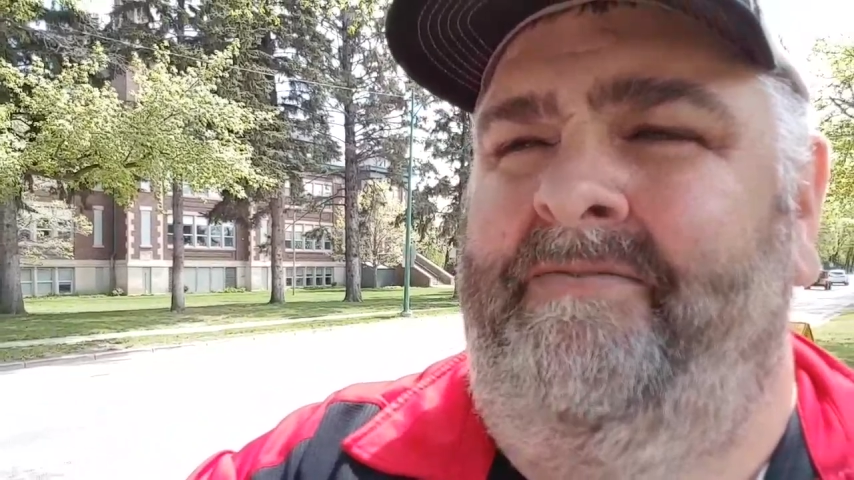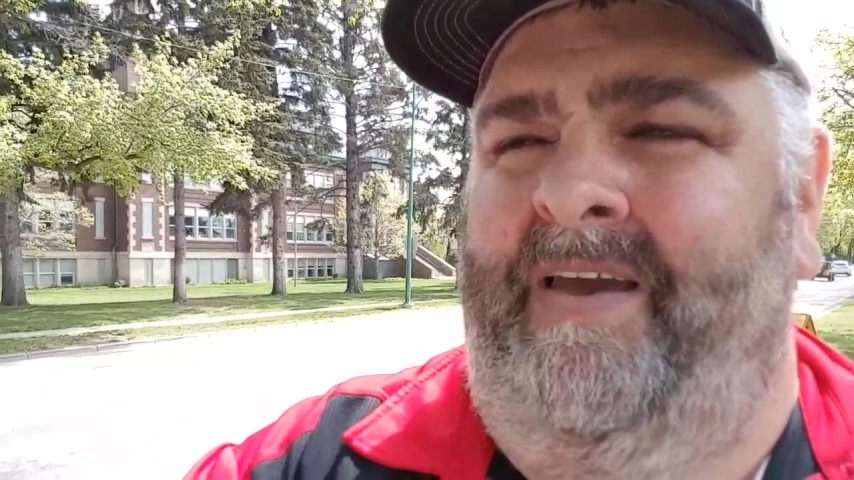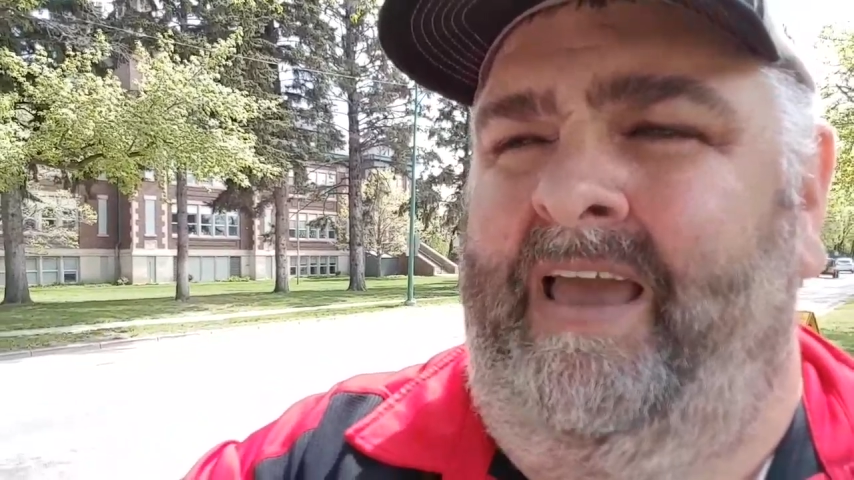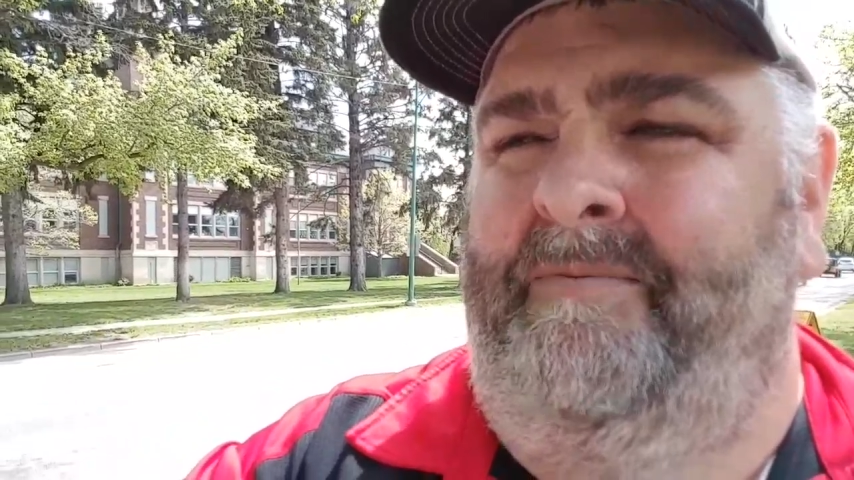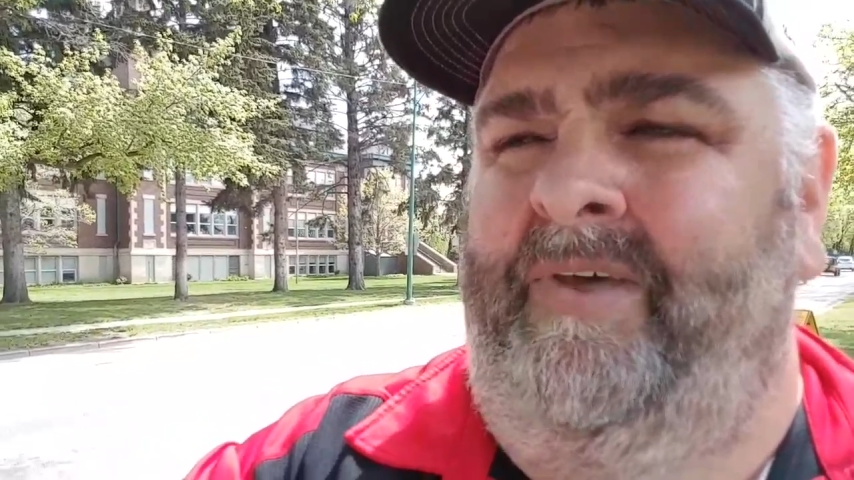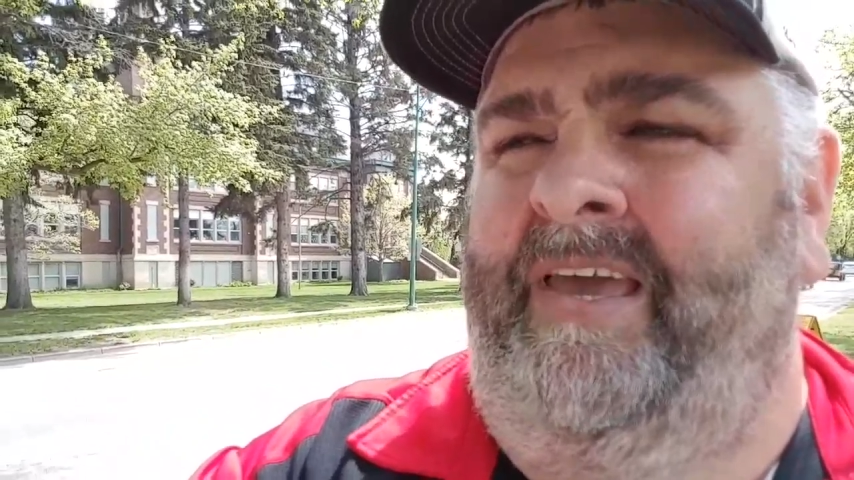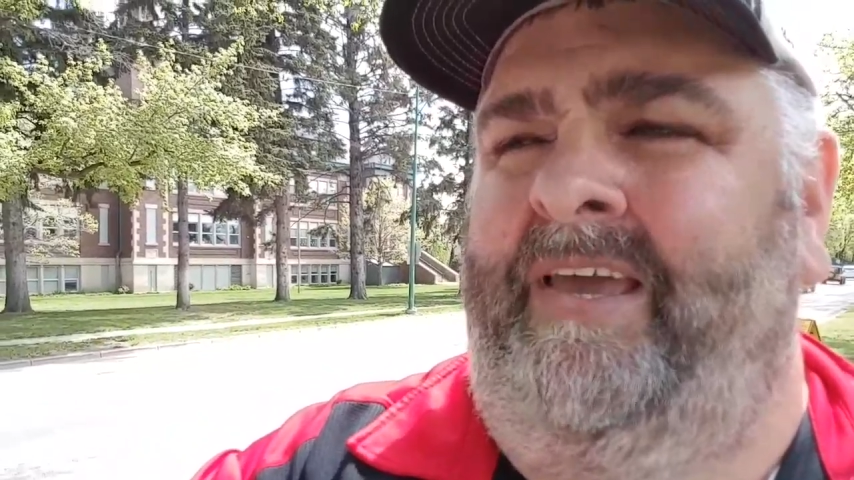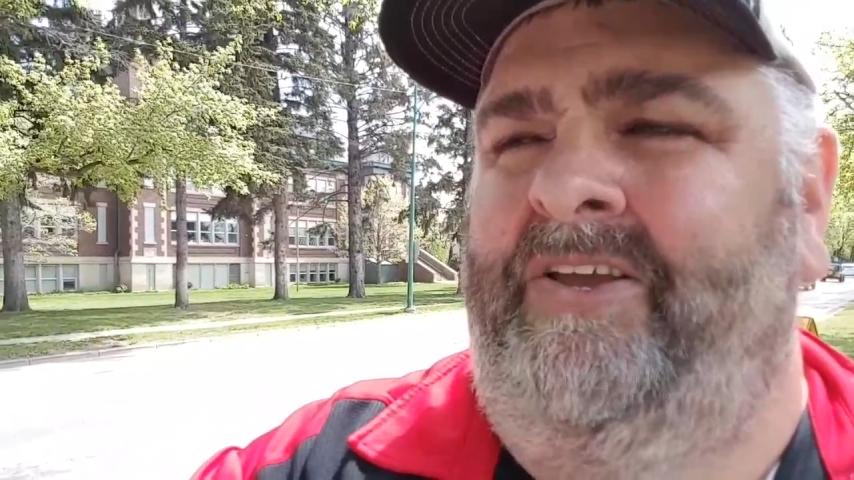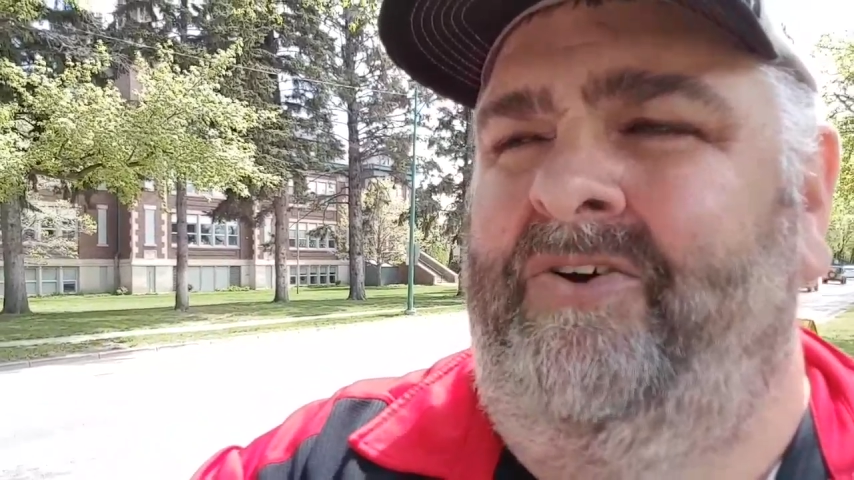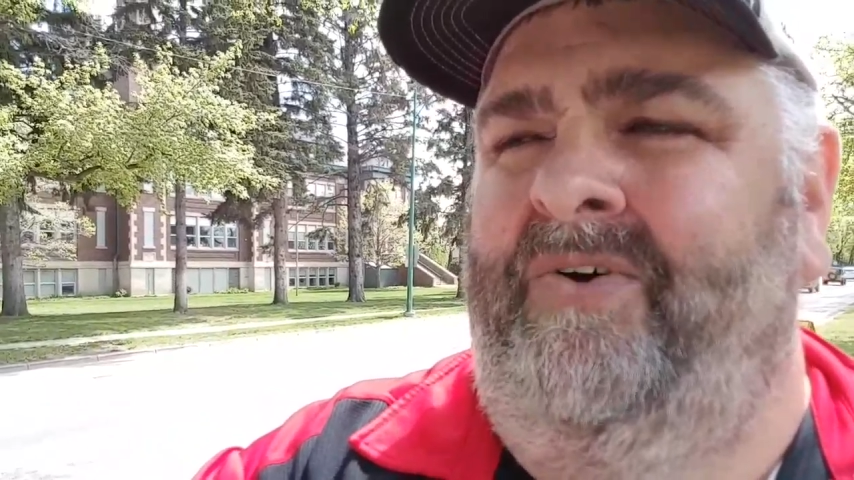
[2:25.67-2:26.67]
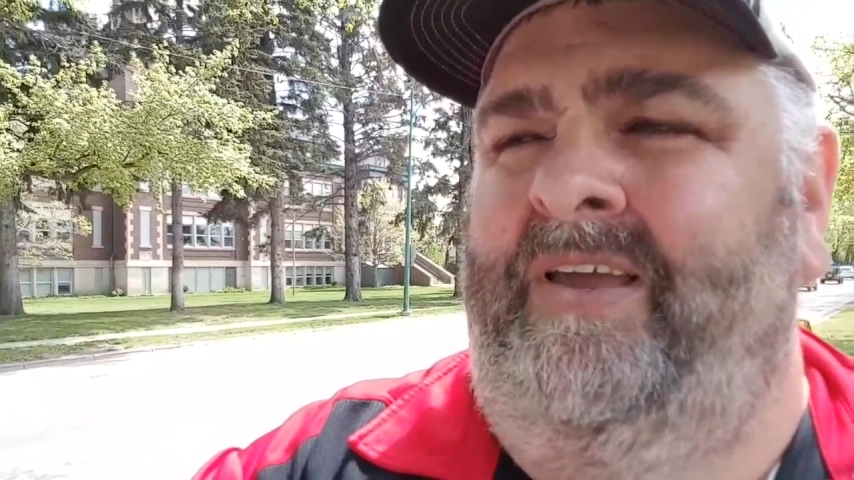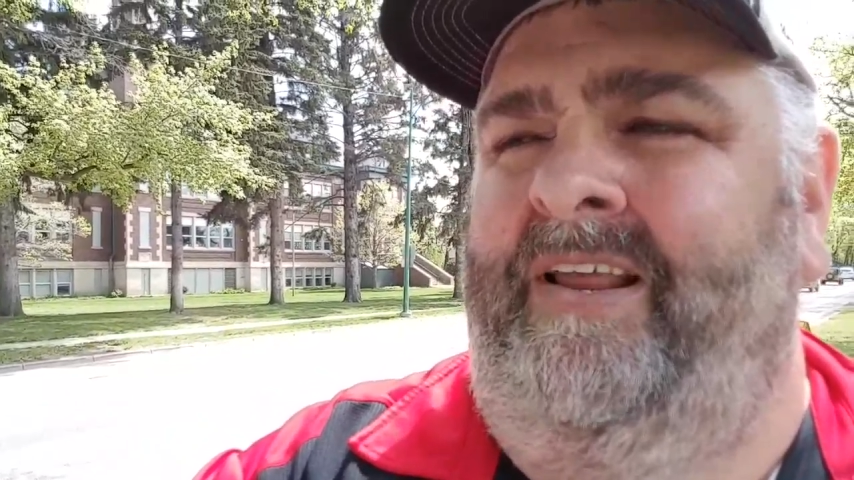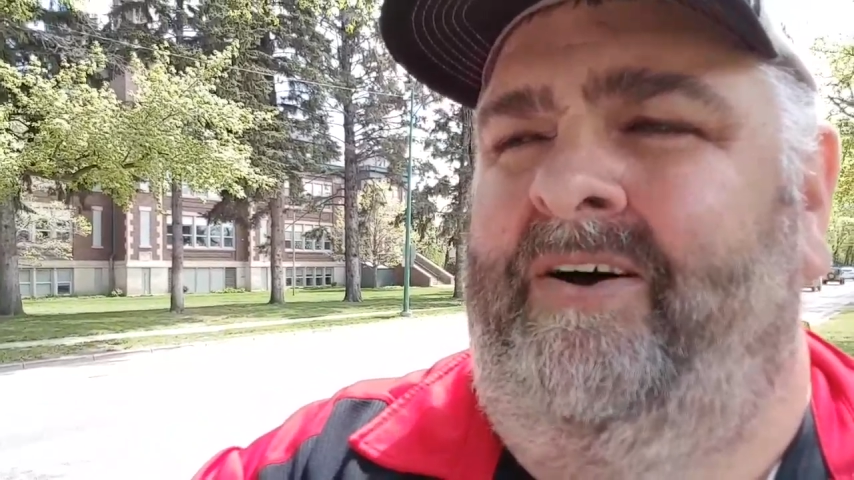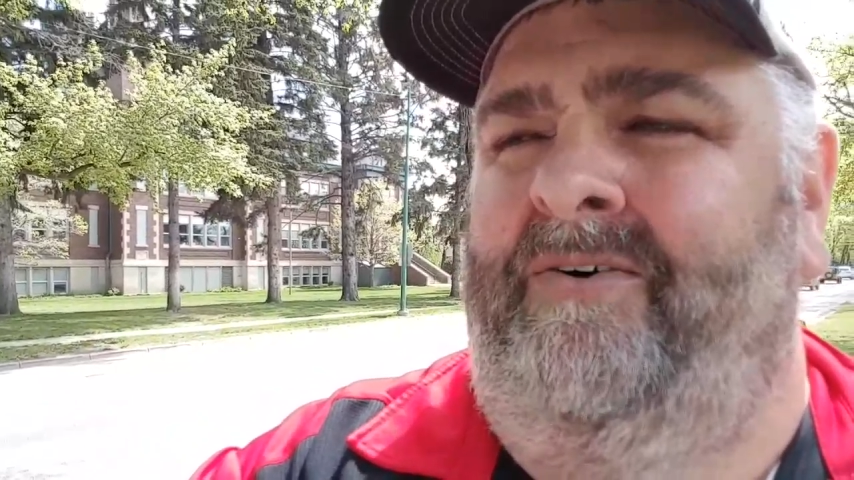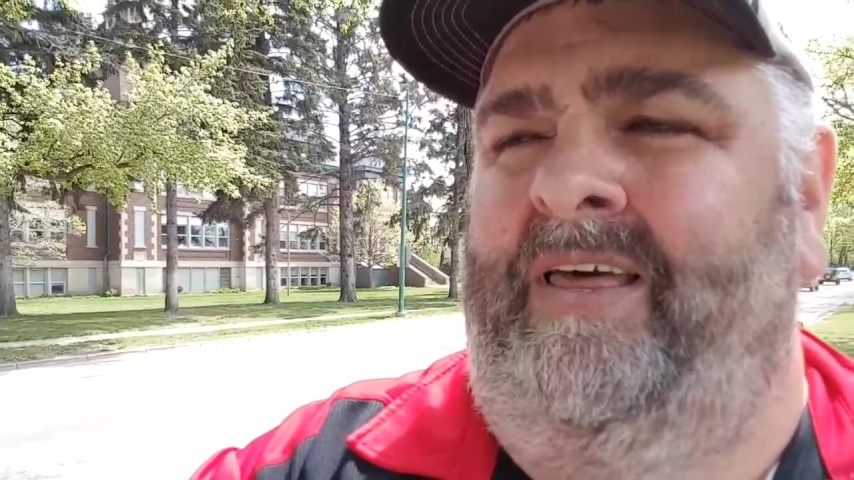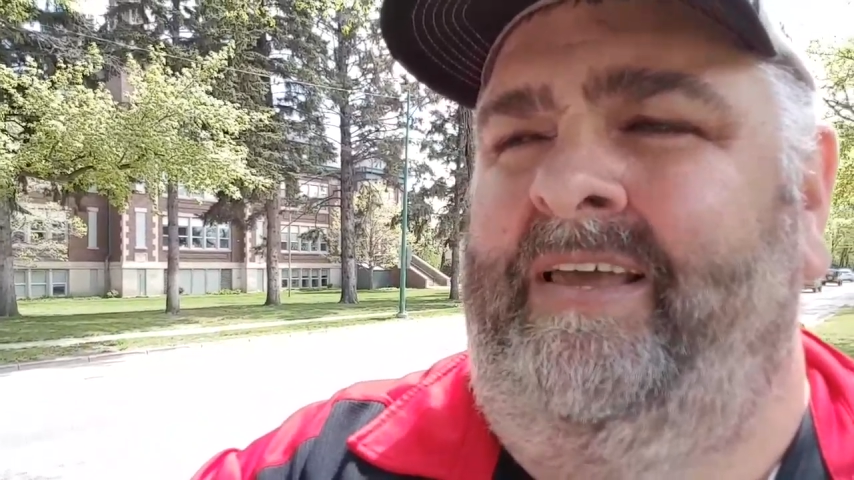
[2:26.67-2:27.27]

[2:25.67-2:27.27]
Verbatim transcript: family showing, you know,